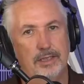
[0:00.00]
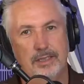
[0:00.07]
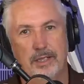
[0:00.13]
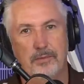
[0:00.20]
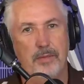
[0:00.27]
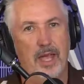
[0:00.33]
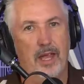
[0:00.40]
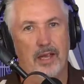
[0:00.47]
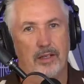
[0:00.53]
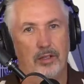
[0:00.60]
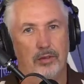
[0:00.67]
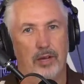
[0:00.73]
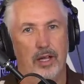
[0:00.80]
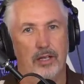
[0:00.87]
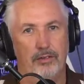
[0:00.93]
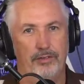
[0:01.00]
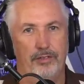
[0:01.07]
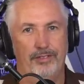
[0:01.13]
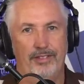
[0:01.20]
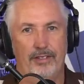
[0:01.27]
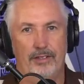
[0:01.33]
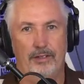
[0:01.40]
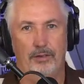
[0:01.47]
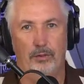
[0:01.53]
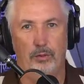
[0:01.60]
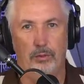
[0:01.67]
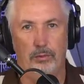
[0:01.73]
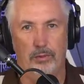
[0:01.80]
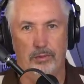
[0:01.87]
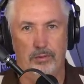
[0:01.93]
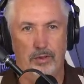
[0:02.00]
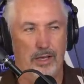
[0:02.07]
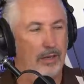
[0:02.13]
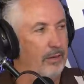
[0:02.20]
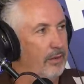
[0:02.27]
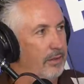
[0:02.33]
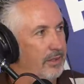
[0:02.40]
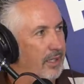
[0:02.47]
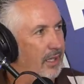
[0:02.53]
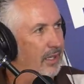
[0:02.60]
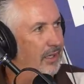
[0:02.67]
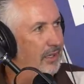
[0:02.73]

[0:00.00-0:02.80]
is the man, Greg. How do you say